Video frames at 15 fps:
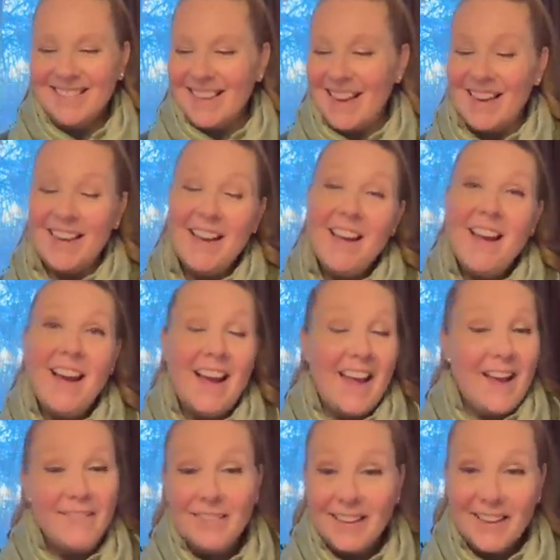I
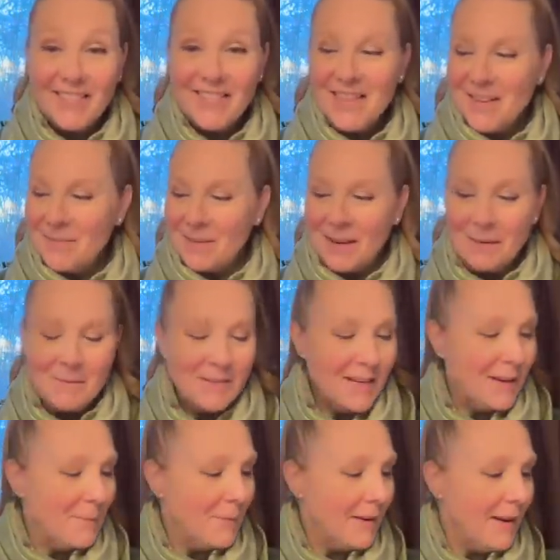haven't given them names
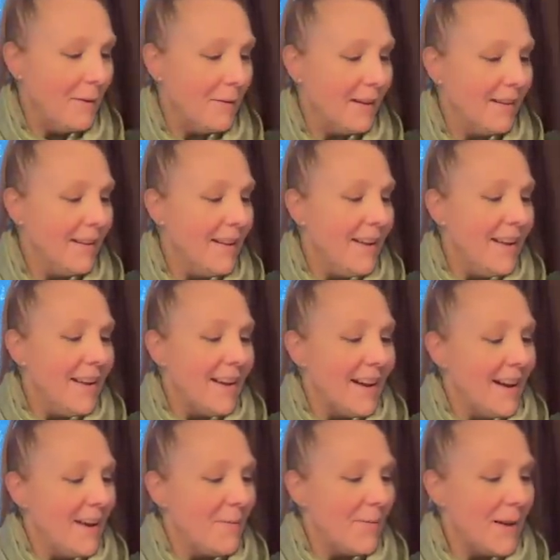yet, but I will.
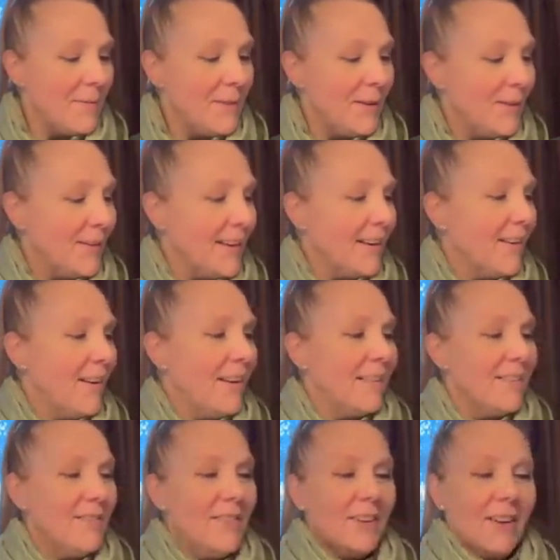I'm using
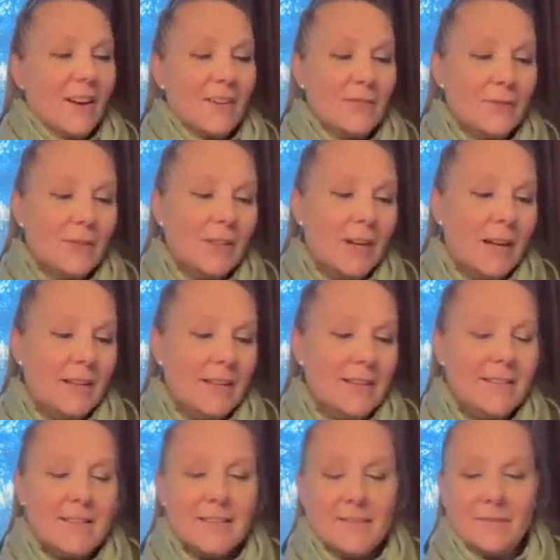all of the called for
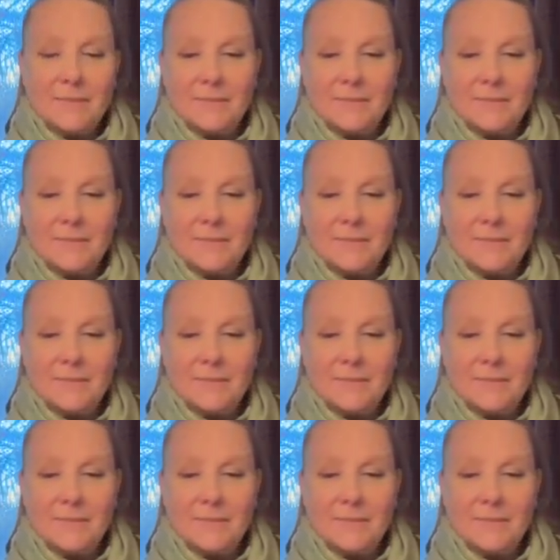colors,